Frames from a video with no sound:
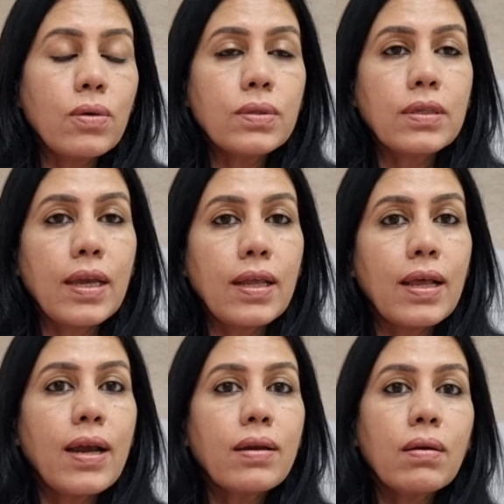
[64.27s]
to say
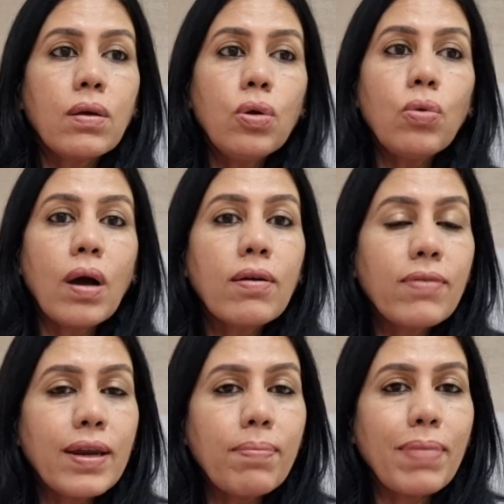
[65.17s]
that you are a
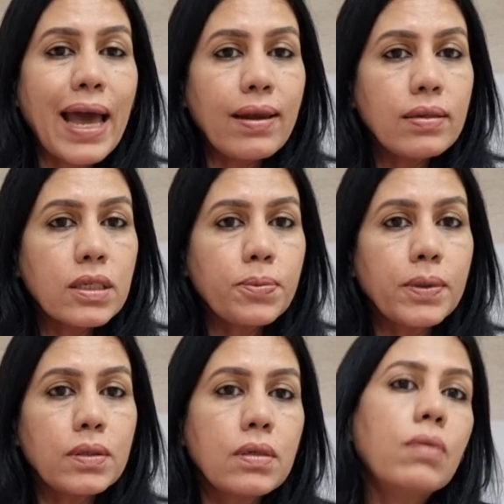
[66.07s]
very balanced
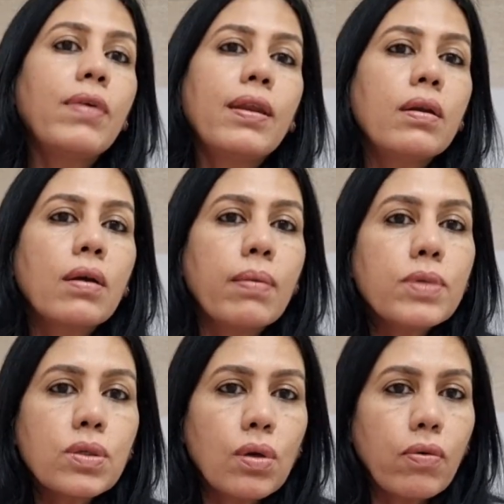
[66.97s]
person when it
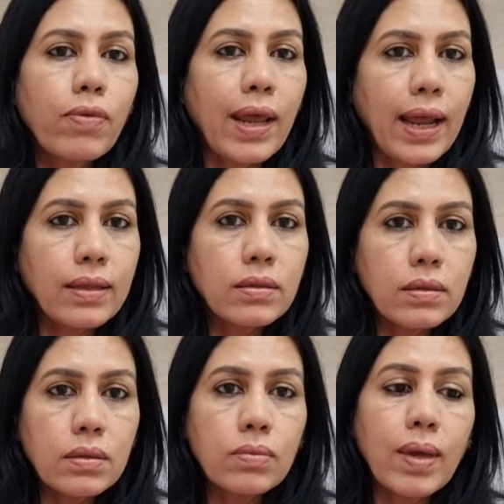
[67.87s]
comes to your finances.